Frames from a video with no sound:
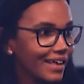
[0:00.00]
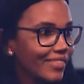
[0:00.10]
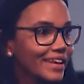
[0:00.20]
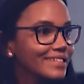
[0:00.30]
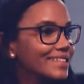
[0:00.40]

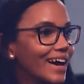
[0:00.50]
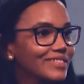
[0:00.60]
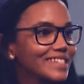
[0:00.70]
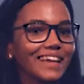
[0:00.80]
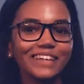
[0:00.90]
That is our
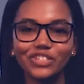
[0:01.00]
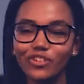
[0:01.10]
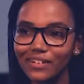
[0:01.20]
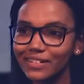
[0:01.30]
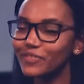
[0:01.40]
daily
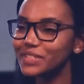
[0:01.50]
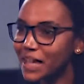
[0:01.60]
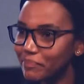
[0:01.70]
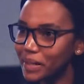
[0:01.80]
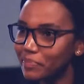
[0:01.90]
struggle. For
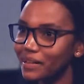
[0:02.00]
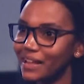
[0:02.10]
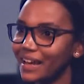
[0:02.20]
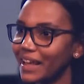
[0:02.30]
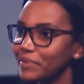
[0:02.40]
some people,
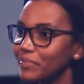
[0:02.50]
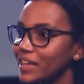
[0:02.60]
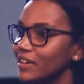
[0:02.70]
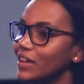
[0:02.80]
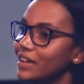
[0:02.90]
unlike me,